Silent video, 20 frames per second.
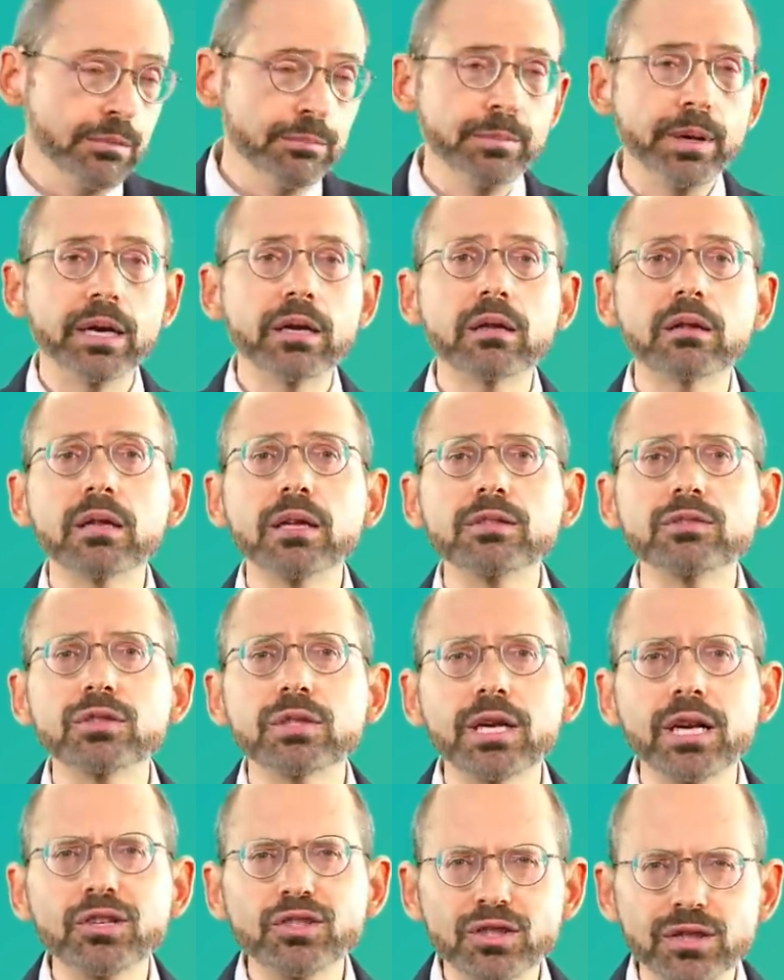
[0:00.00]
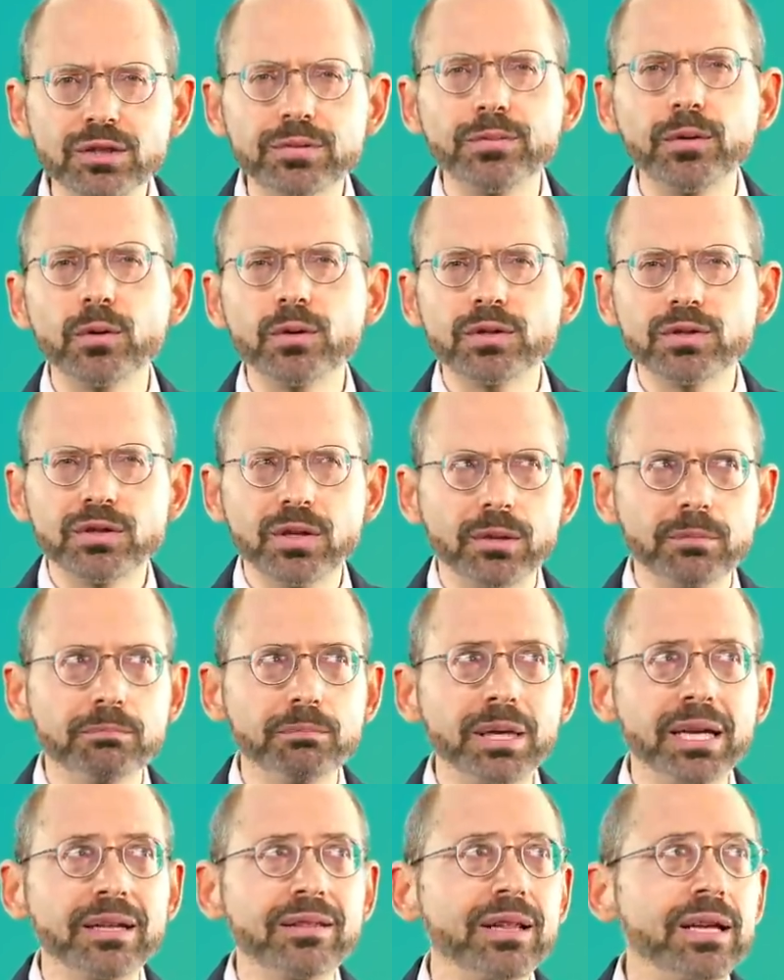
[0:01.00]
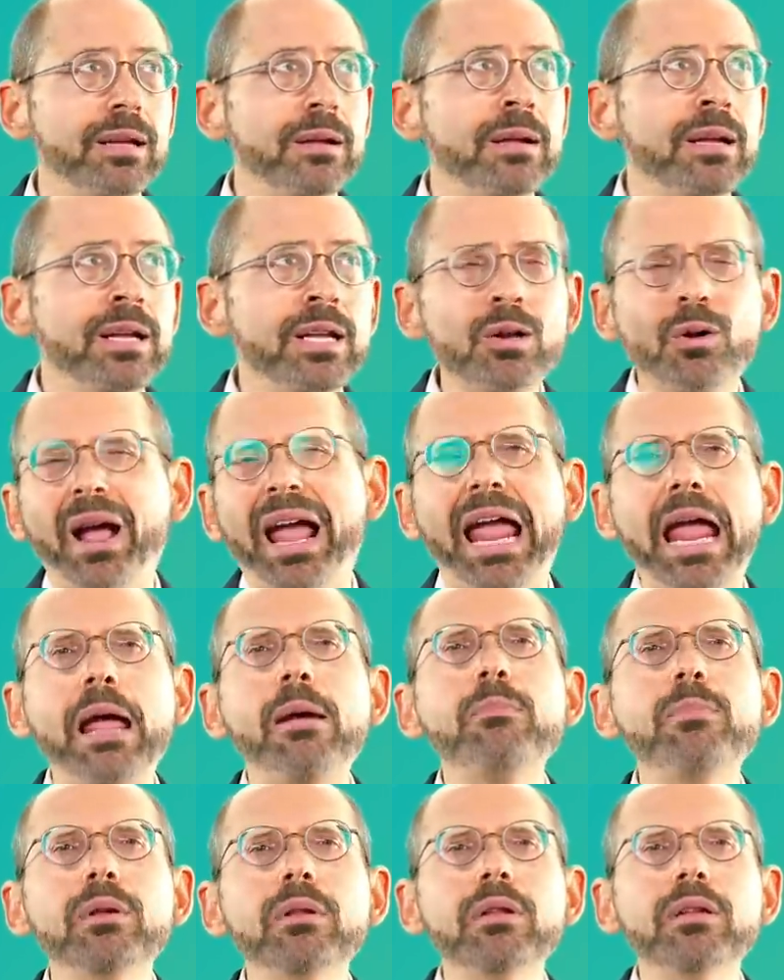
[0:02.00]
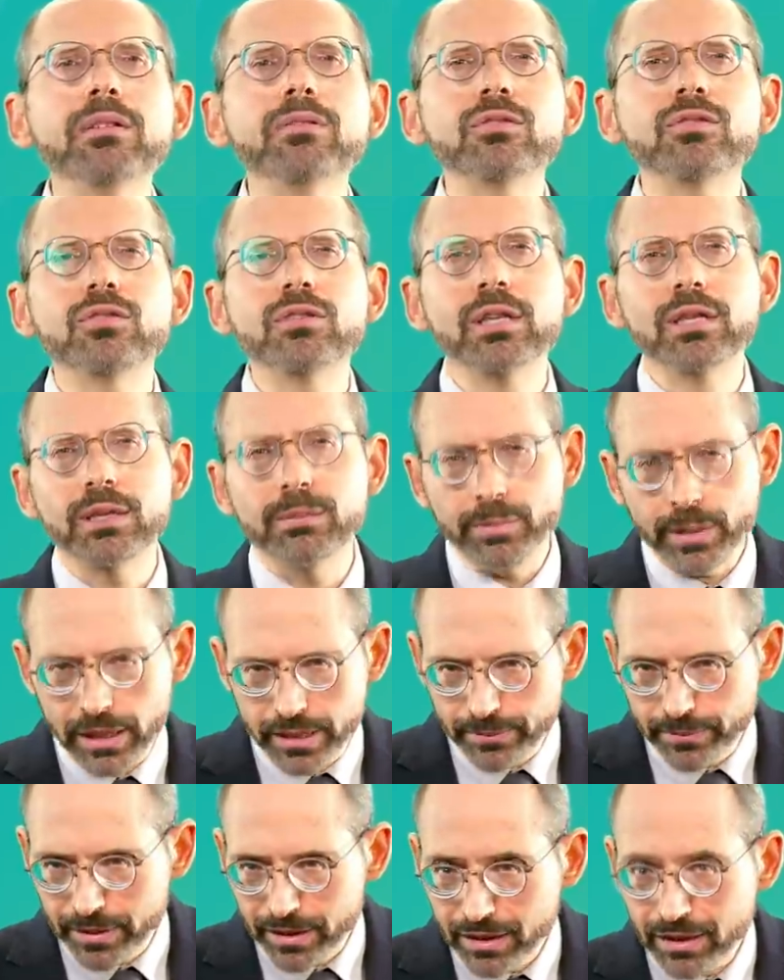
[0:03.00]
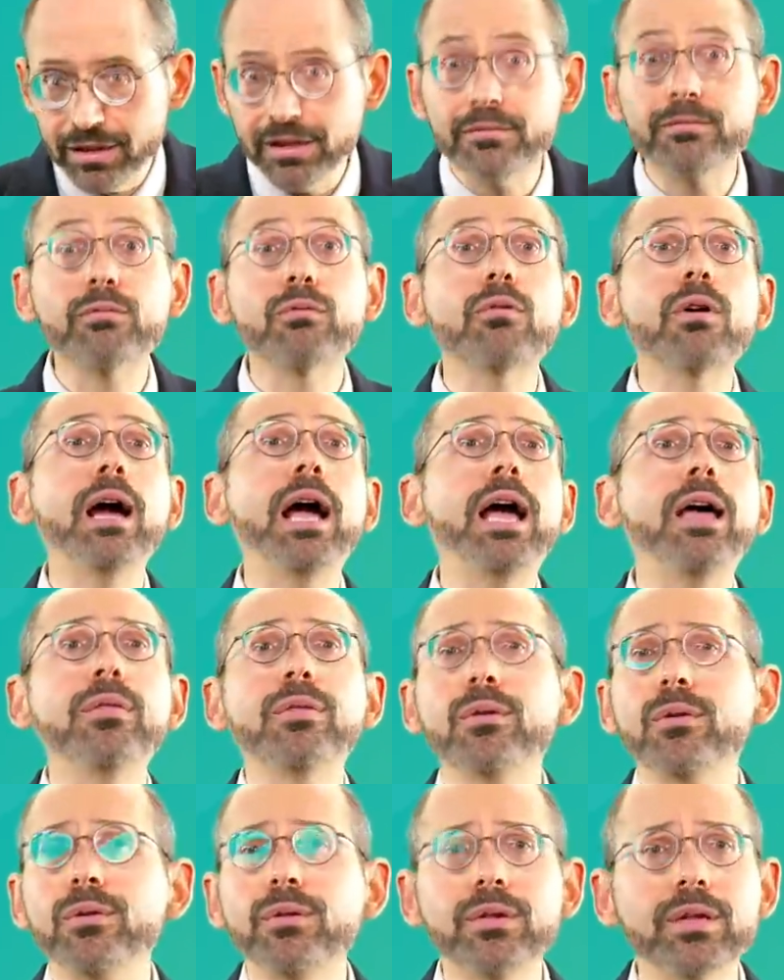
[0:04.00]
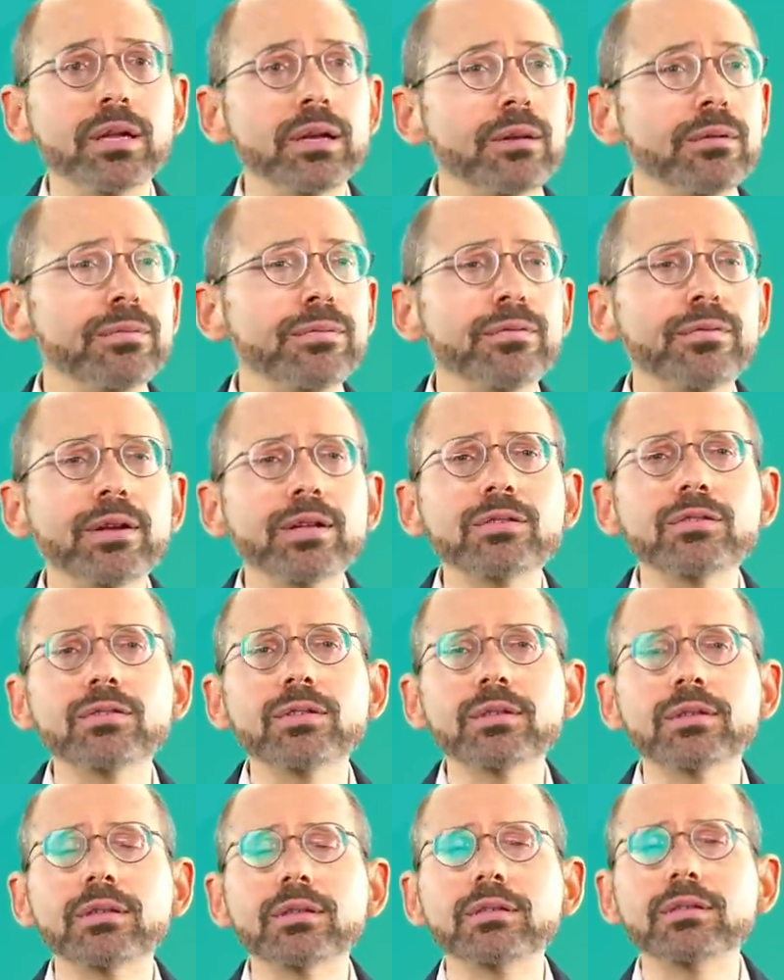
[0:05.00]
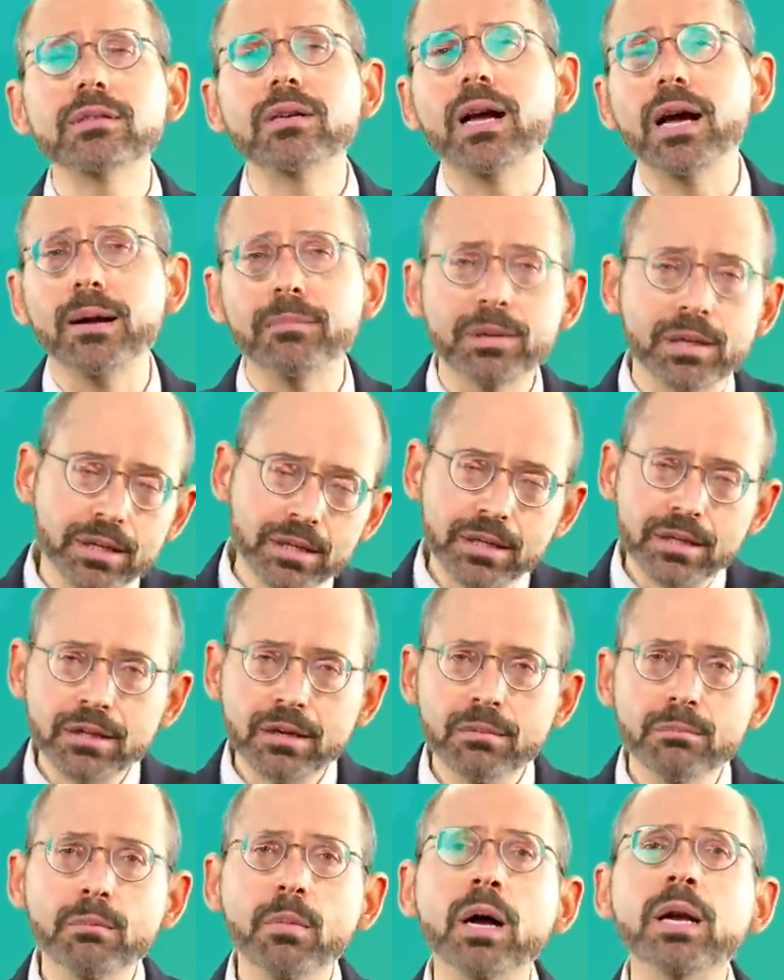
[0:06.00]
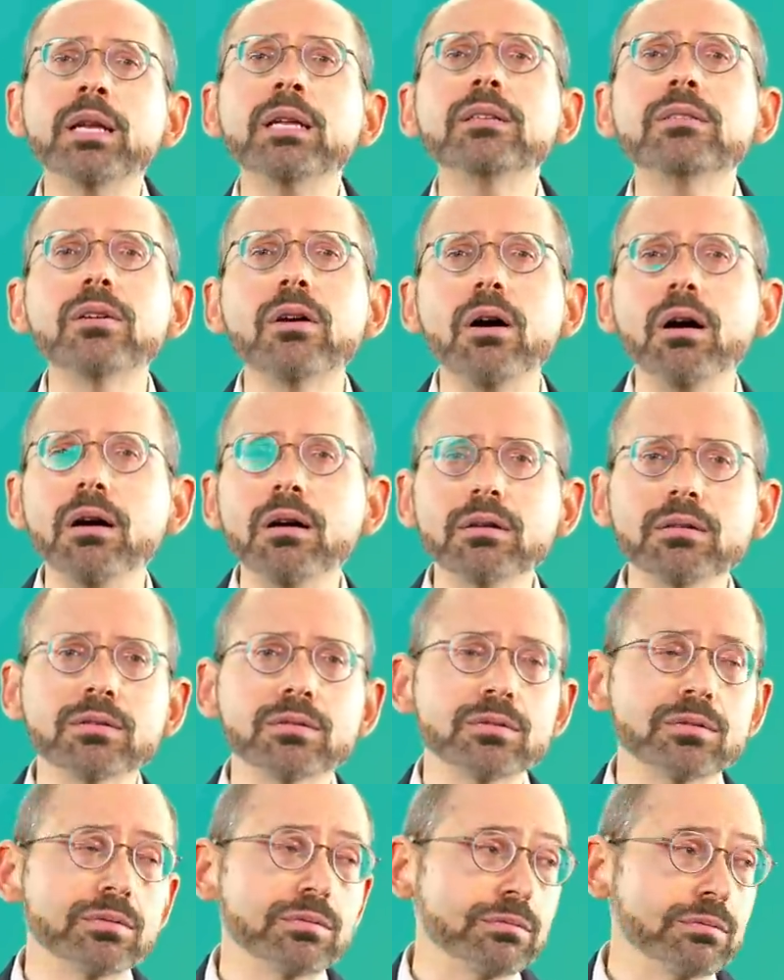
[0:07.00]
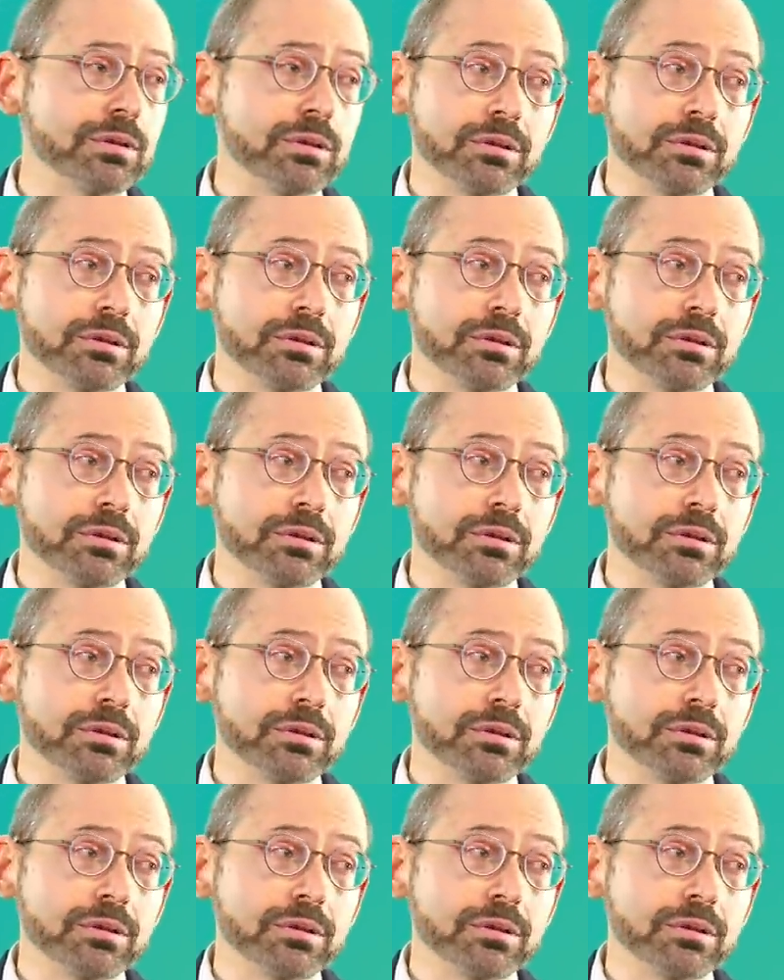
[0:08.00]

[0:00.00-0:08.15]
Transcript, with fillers: Medical education is focused on being the you know, ambulance at the bottom of the cliff rather than a fence at the top. Money talks.